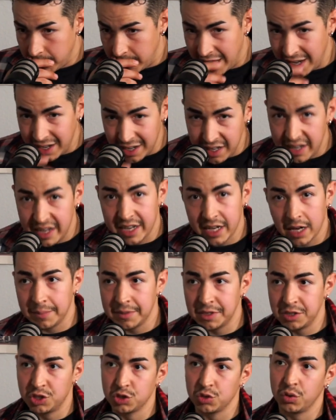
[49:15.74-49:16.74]
editing, I'm
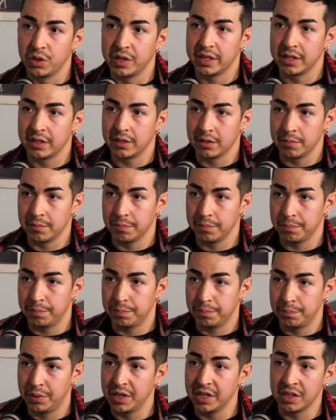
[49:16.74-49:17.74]
enjoying
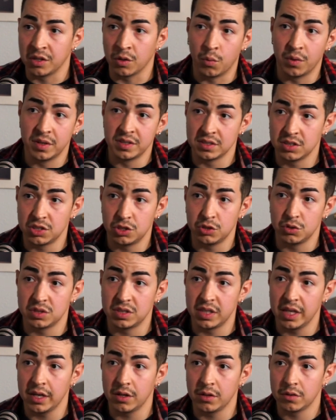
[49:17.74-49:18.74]
putting the ones and twos
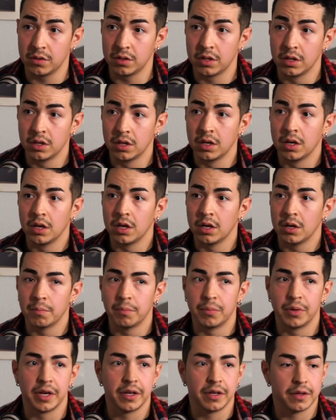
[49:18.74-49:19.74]
down,
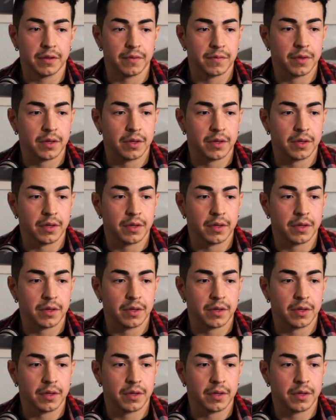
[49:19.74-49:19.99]
but